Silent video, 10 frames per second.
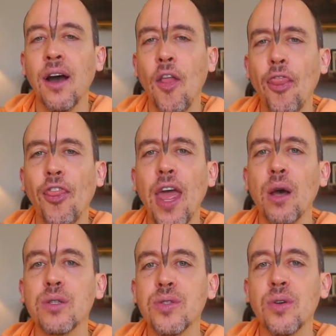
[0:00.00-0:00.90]
and
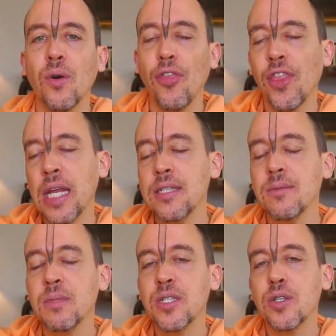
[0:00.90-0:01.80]
theos or theis
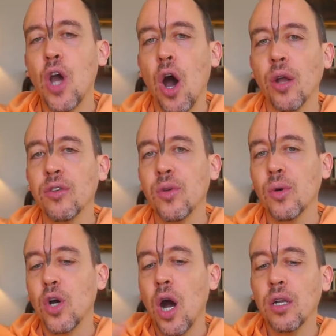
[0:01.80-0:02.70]
means God. So
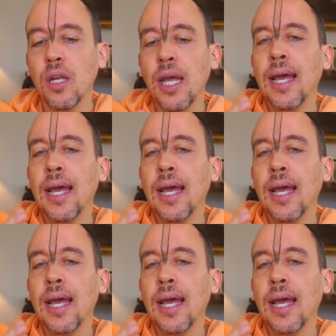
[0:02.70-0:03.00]
God,